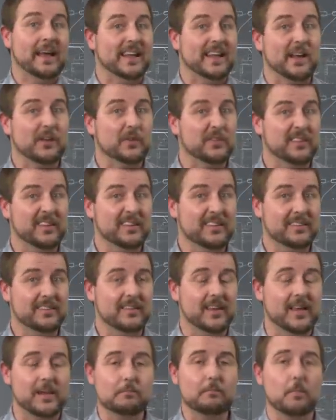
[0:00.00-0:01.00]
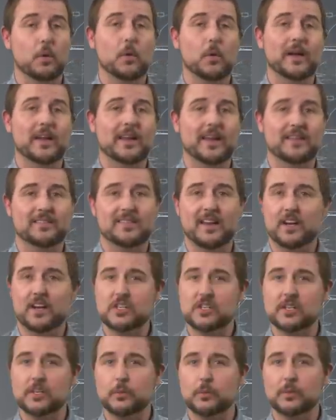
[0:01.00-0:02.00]
Now since then, Boeing has
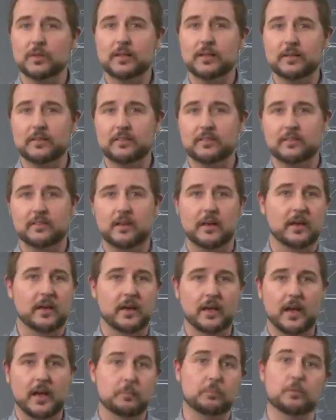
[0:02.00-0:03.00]
actually released a,